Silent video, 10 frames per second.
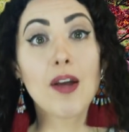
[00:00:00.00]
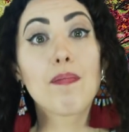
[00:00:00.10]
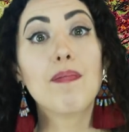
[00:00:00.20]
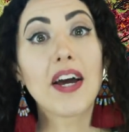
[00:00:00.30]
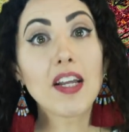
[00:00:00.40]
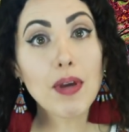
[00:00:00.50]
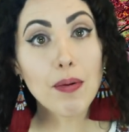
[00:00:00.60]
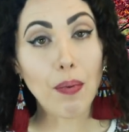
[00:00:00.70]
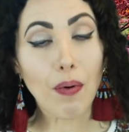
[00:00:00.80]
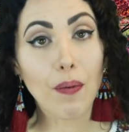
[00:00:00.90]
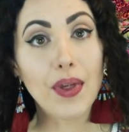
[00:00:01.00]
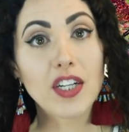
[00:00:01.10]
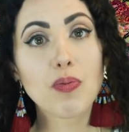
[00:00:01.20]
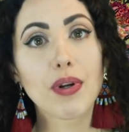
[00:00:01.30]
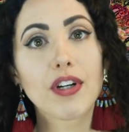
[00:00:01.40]
Many people
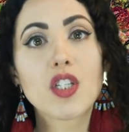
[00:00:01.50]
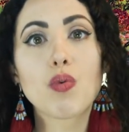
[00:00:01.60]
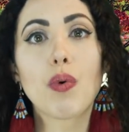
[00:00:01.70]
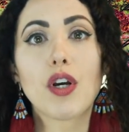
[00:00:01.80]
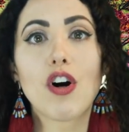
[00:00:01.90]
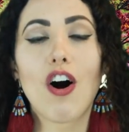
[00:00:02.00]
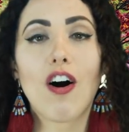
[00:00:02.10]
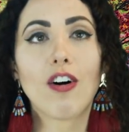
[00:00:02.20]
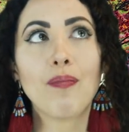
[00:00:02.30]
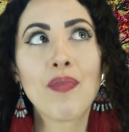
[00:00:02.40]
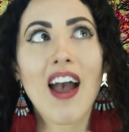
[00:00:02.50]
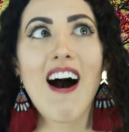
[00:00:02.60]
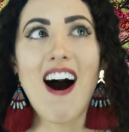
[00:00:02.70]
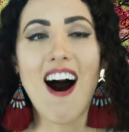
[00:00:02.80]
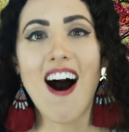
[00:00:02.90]
experience what we call
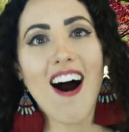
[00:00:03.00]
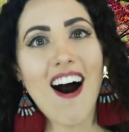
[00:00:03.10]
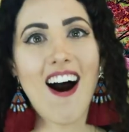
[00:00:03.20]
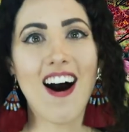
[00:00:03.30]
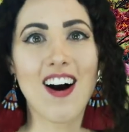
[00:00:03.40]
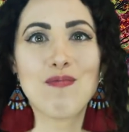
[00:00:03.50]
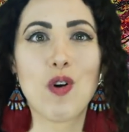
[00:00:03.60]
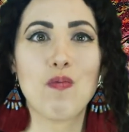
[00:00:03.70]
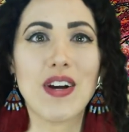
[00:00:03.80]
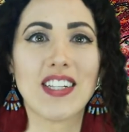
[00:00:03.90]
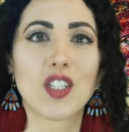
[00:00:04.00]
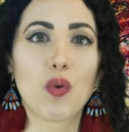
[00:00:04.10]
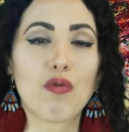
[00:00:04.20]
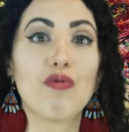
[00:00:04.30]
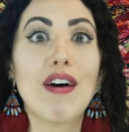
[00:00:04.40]
aha moments
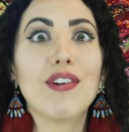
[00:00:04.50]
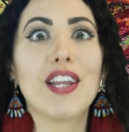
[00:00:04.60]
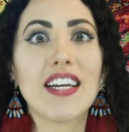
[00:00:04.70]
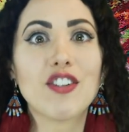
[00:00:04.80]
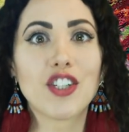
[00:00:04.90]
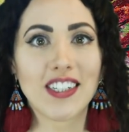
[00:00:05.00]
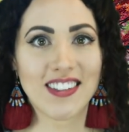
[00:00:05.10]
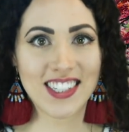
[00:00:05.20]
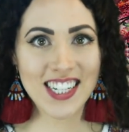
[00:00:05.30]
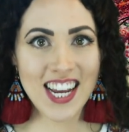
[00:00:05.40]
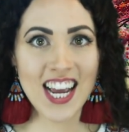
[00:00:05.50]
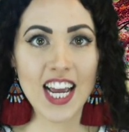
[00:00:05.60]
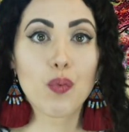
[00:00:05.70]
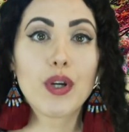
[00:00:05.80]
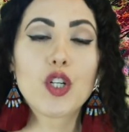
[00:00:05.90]
or revelations
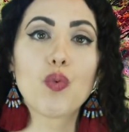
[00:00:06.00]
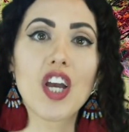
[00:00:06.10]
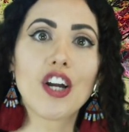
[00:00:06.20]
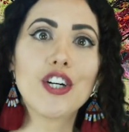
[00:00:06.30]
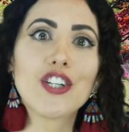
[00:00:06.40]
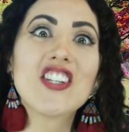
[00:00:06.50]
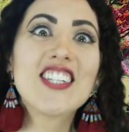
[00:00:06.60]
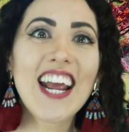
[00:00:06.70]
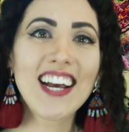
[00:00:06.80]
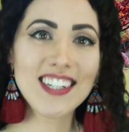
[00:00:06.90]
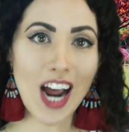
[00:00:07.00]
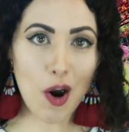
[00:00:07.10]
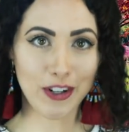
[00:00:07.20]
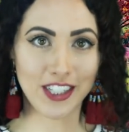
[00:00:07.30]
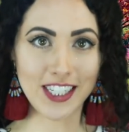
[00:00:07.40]
in which we understand
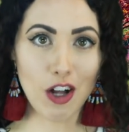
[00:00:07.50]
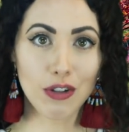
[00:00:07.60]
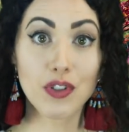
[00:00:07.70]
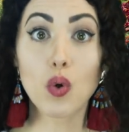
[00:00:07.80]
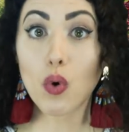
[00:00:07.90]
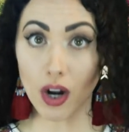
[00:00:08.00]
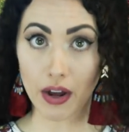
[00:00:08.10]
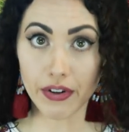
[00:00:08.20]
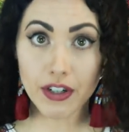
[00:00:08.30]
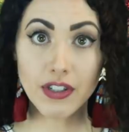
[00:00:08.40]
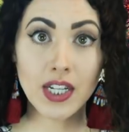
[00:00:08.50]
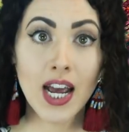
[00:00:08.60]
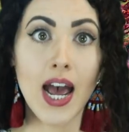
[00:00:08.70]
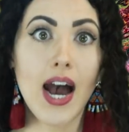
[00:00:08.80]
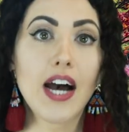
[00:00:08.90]
ourselves or others
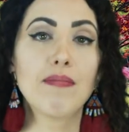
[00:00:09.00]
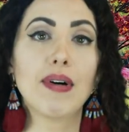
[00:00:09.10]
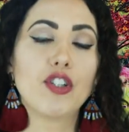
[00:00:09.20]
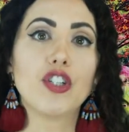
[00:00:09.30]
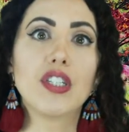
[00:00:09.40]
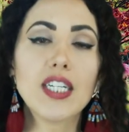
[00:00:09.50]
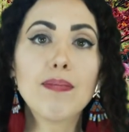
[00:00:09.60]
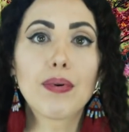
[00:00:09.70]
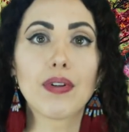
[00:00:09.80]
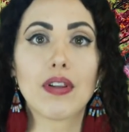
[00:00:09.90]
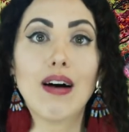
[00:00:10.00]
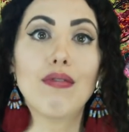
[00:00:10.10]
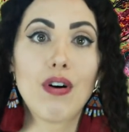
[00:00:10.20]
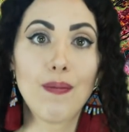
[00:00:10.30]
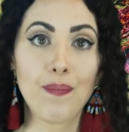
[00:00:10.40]
at a much deeper
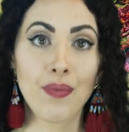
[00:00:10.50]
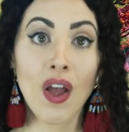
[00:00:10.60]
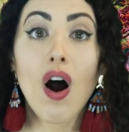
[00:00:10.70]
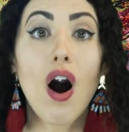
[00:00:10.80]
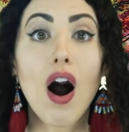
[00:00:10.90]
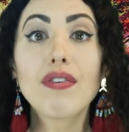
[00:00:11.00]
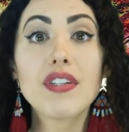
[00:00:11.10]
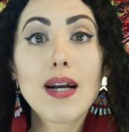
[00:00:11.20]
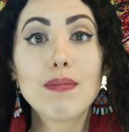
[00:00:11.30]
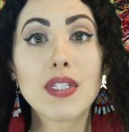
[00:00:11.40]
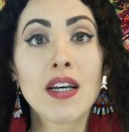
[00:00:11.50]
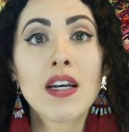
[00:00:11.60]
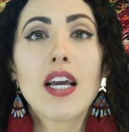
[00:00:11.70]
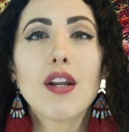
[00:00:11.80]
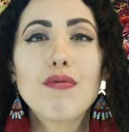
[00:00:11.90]
level, oftentimes
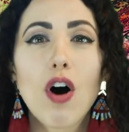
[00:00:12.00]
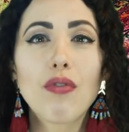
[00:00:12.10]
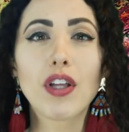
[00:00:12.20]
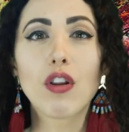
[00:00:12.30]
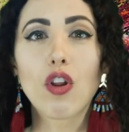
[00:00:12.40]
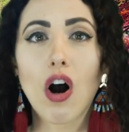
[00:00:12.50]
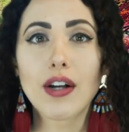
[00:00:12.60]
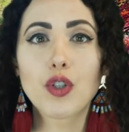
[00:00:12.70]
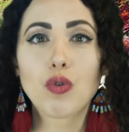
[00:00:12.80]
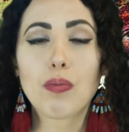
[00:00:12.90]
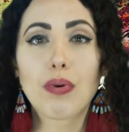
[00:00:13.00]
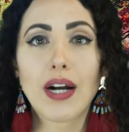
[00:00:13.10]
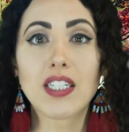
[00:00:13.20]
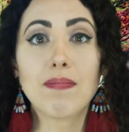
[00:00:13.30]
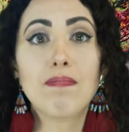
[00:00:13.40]
involving lost or
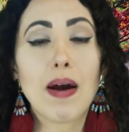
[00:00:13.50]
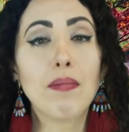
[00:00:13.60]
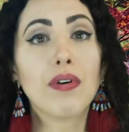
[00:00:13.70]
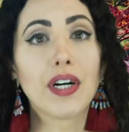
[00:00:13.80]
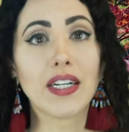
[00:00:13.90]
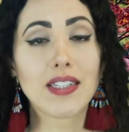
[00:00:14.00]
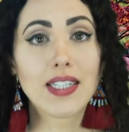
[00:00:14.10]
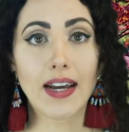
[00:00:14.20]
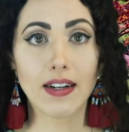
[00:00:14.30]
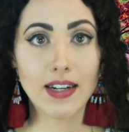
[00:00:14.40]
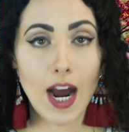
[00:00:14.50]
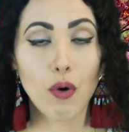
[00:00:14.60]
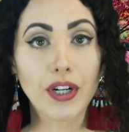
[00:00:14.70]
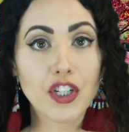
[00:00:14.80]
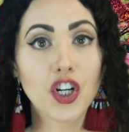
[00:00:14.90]
repressed memories that now
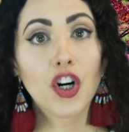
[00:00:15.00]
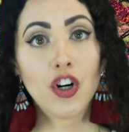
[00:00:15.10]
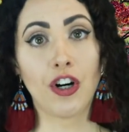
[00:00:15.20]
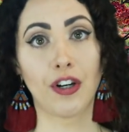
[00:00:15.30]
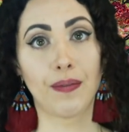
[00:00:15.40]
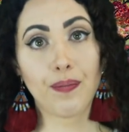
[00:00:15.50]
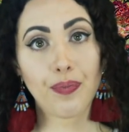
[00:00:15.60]
return.